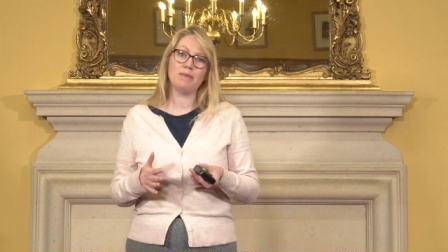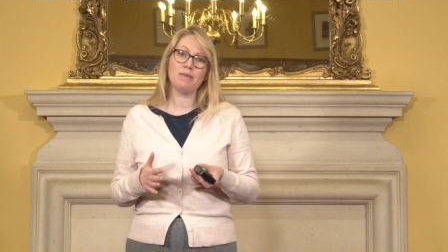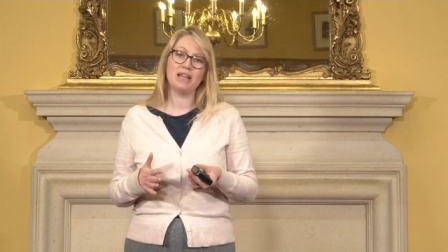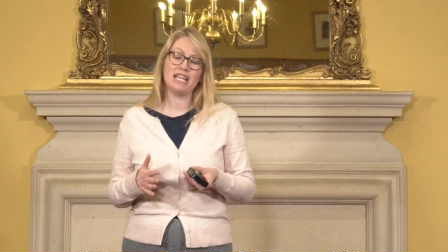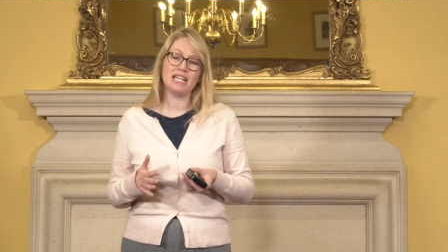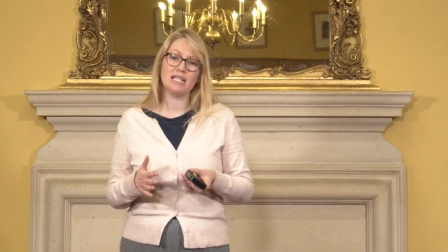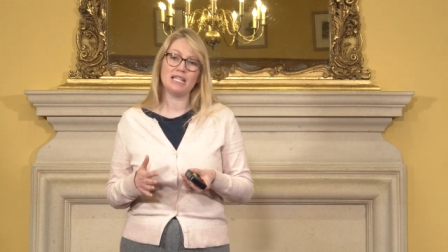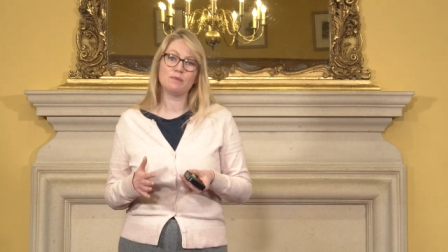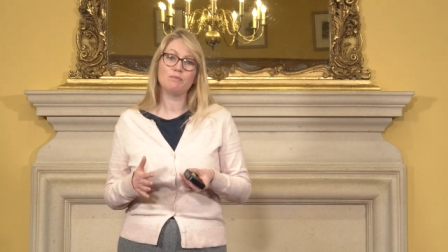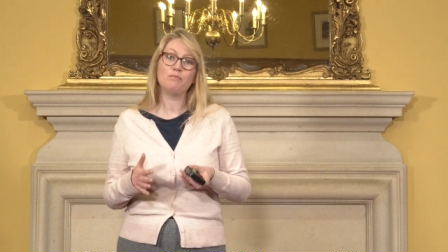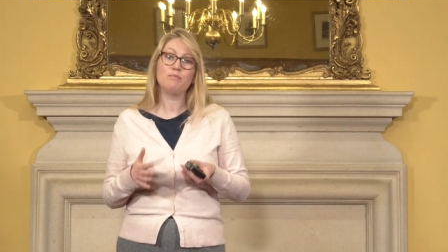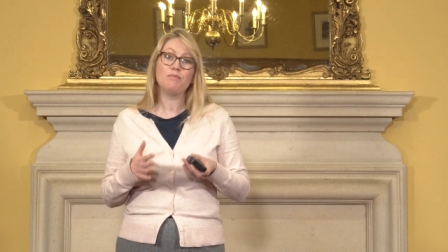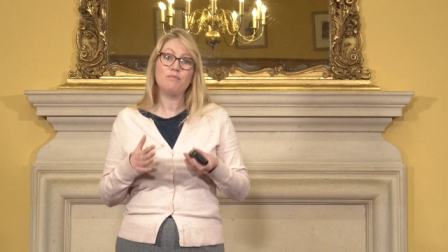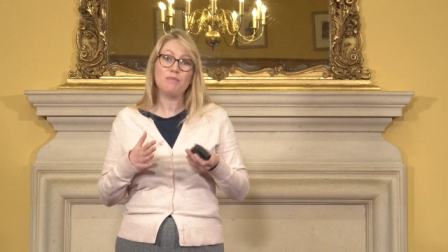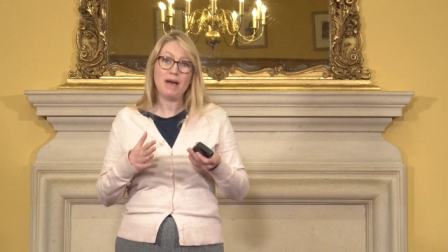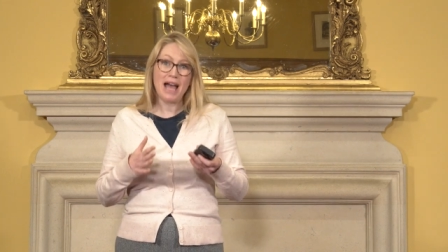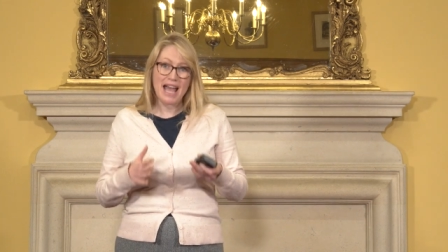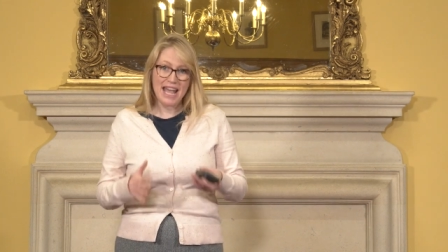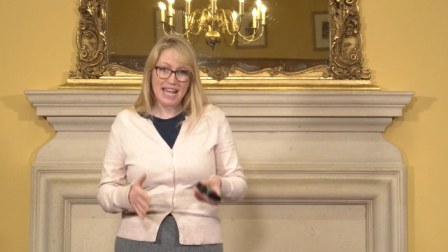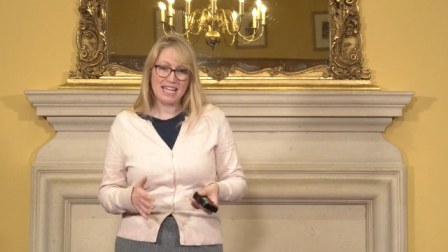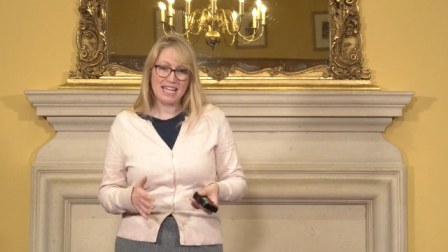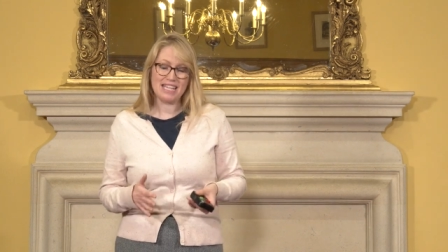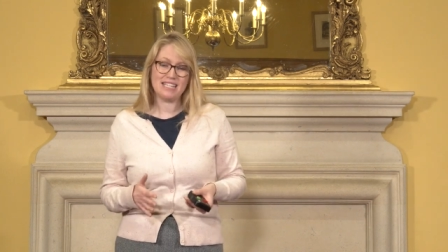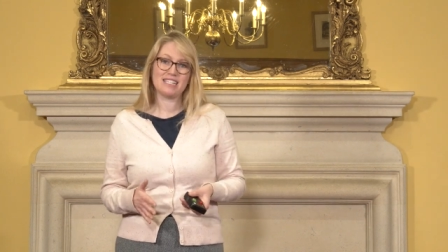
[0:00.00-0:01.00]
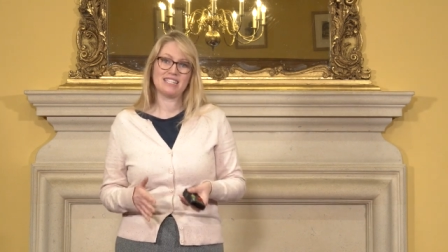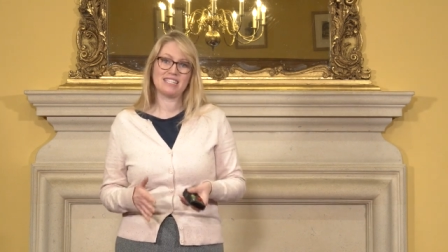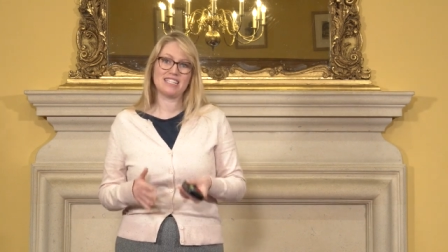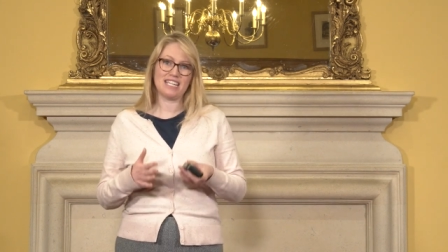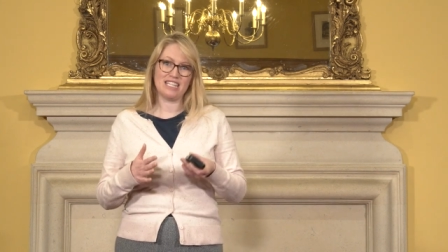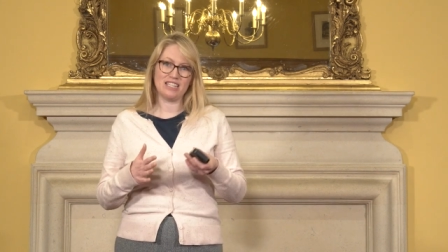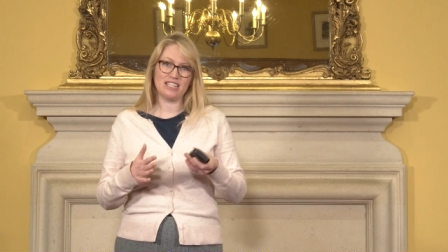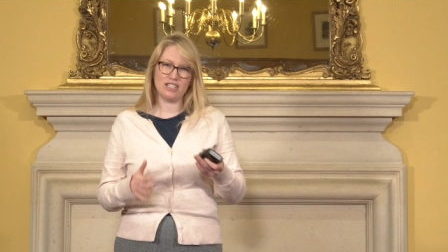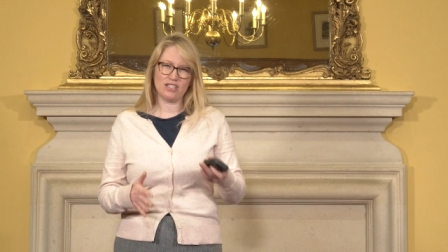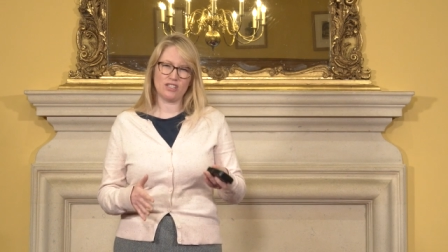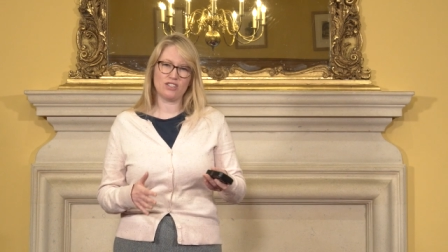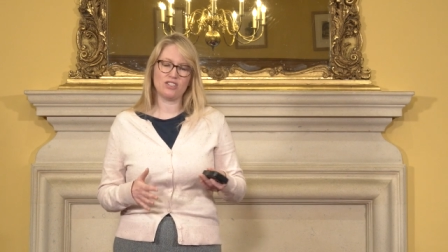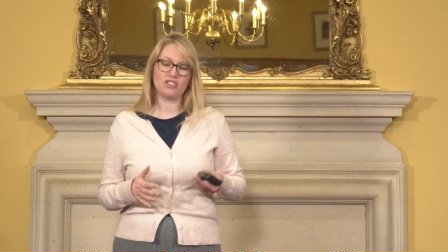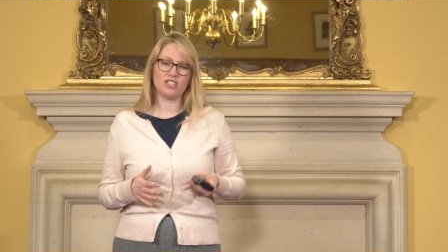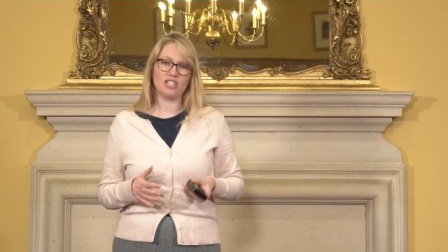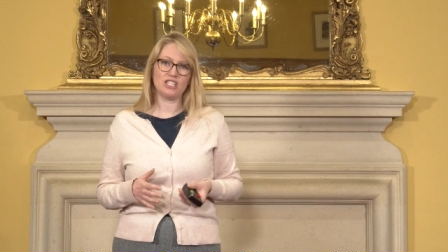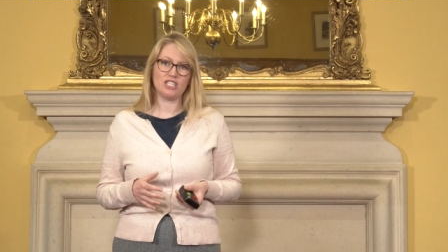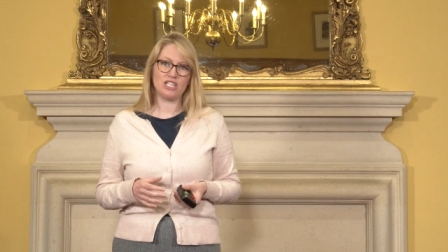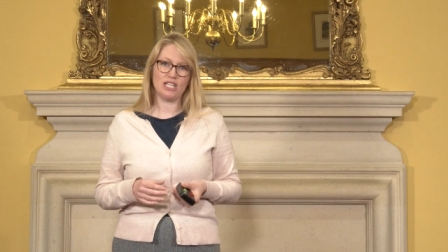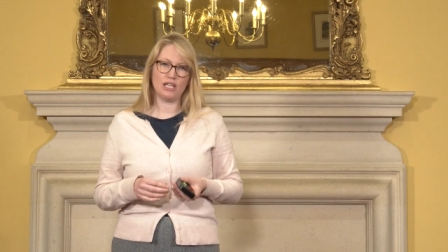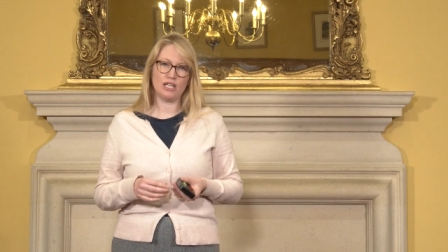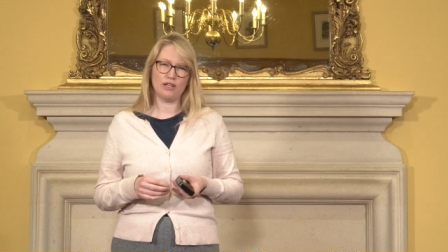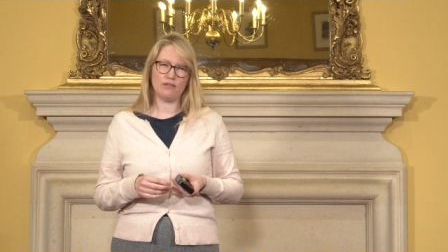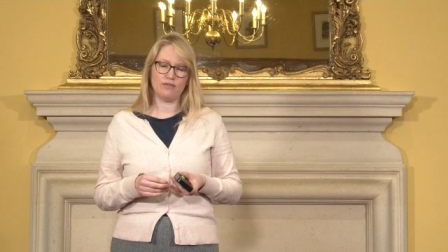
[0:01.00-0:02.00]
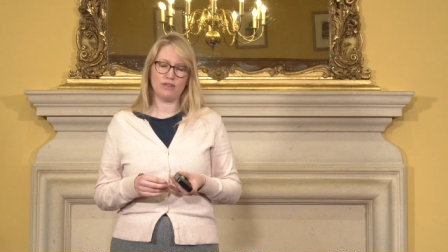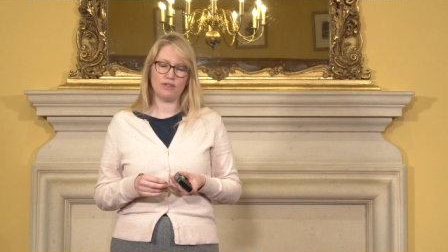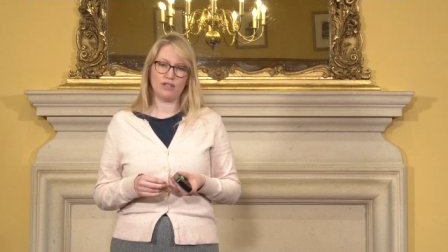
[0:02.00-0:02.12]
is based in the study of